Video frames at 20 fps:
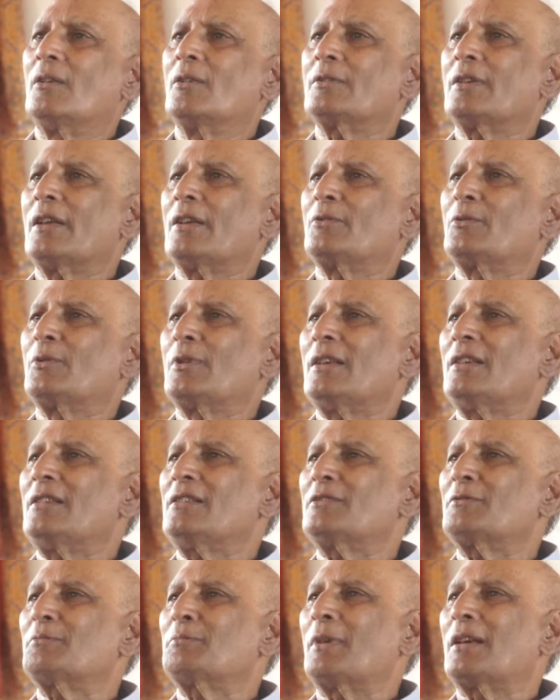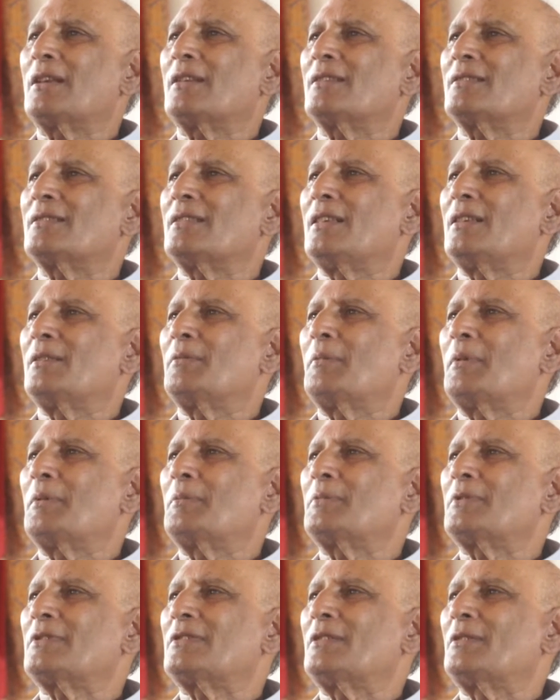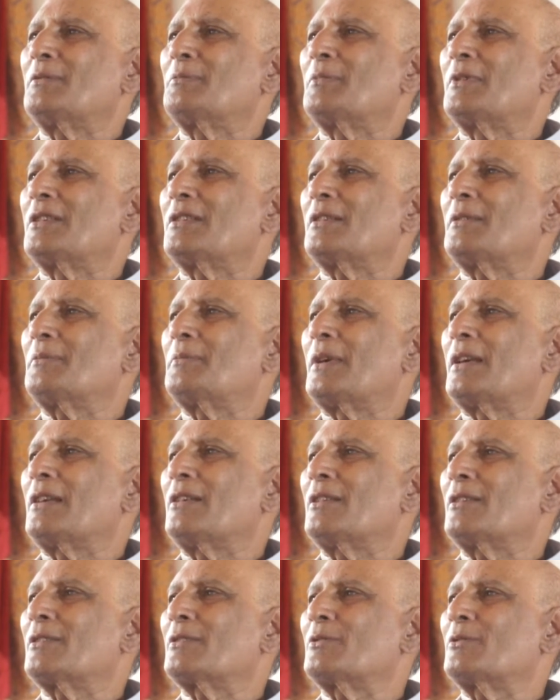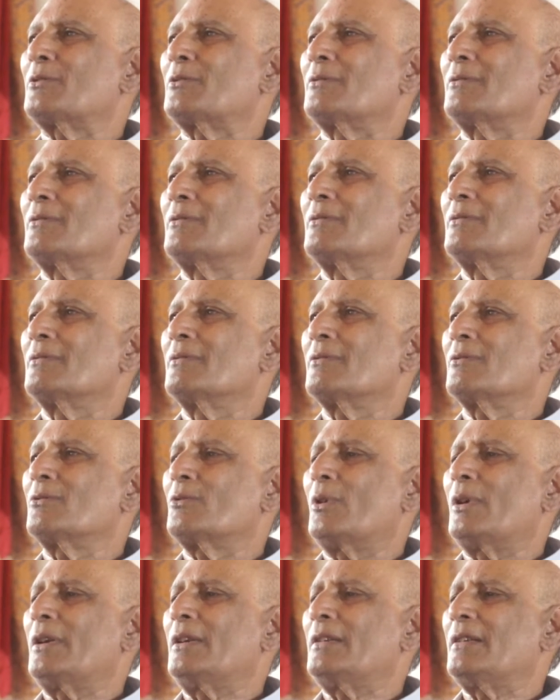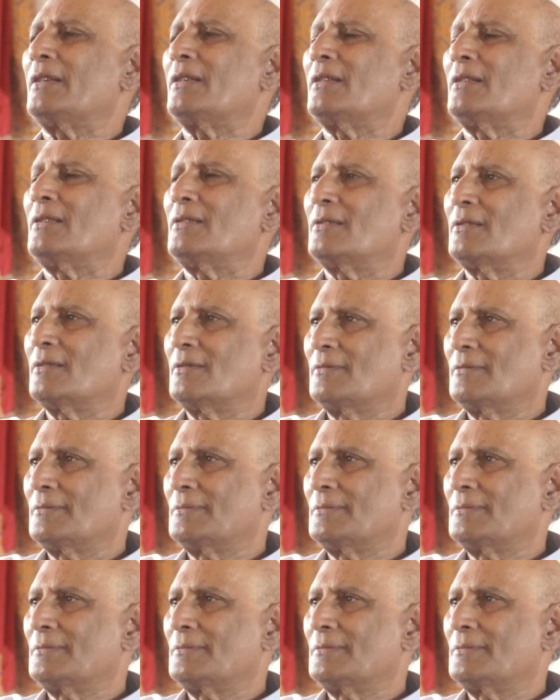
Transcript: Okay, guna is smarati, remembers his mother by her qualities.